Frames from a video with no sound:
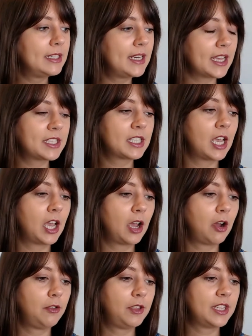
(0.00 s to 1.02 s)
next to her
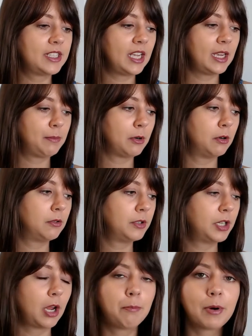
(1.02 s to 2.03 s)
on the table,
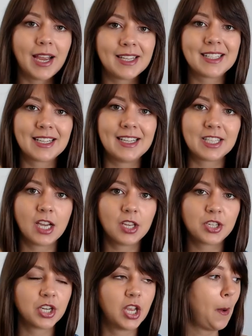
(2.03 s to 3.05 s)
you know, practically
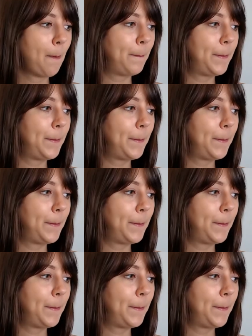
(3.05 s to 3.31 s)
touching.